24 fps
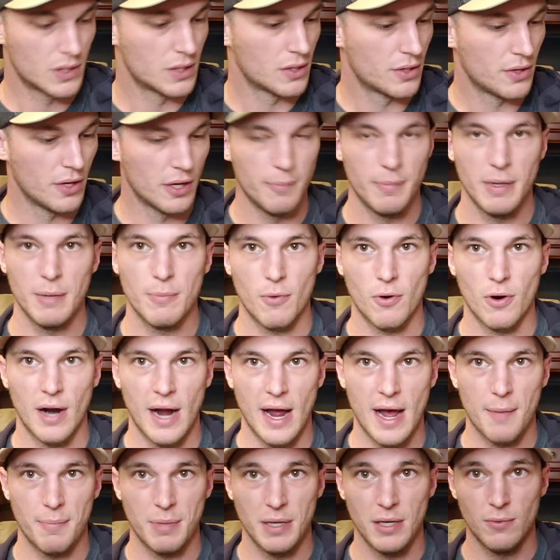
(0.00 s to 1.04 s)
couldn't be more
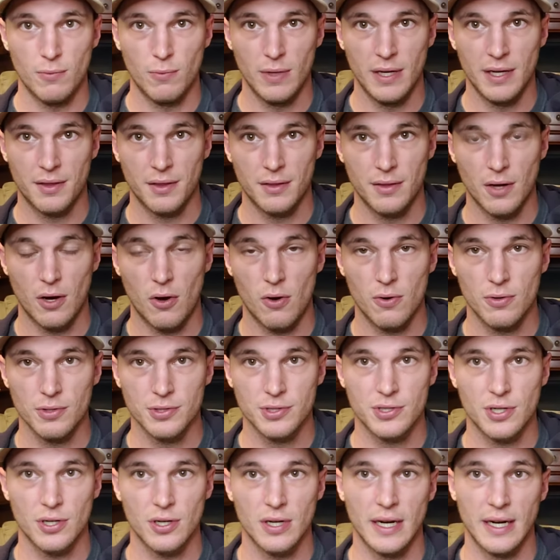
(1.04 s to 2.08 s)
happy with the
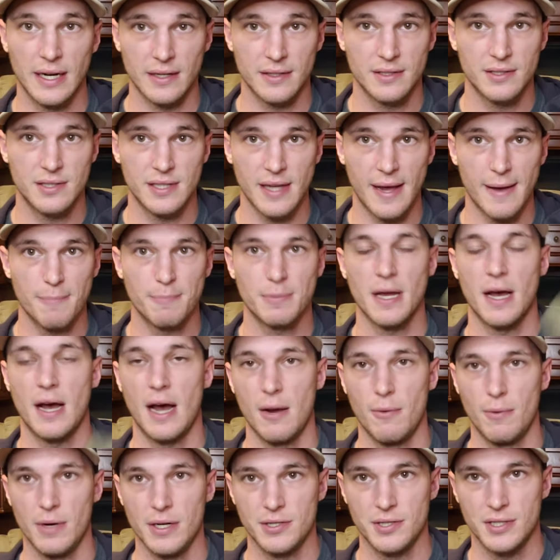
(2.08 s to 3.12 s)
holster, except I
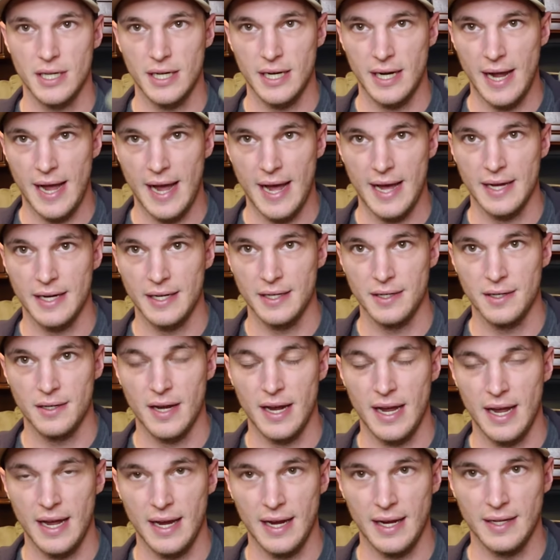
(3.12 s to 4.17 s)
wish that it added
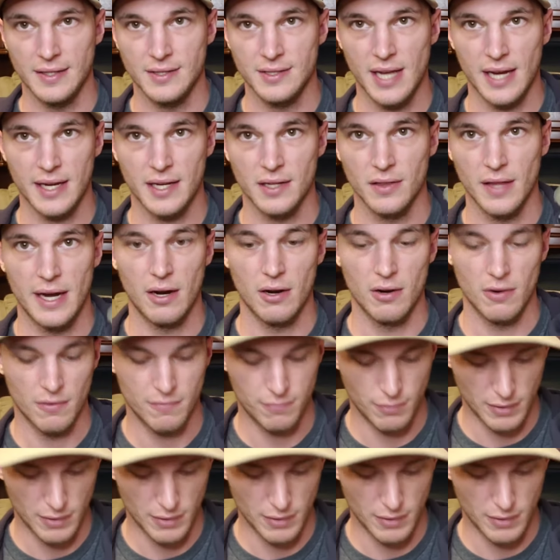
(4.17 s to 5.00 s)
a second layer of